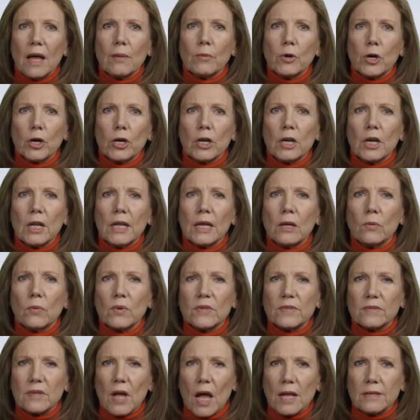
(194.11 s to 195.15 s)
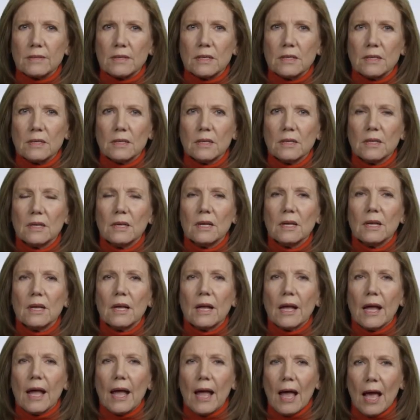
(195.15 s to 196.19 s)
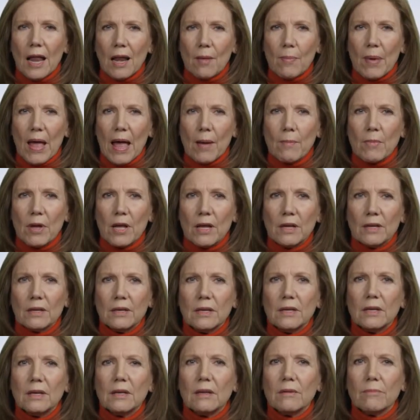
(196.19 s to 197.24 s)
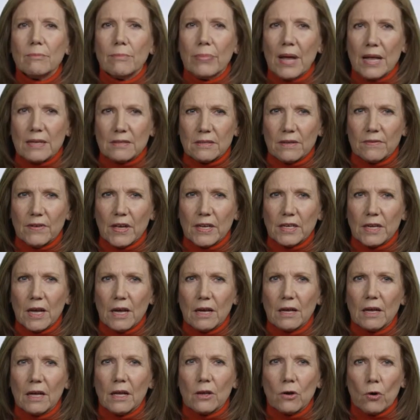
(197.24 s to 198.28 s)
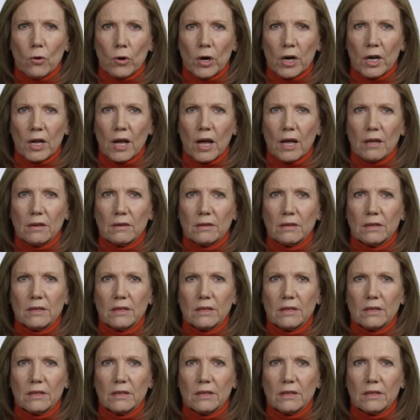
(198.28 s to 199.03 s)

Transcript: I'm currently in Wisconsin, Alabama, Pennsylvania, and Oregon.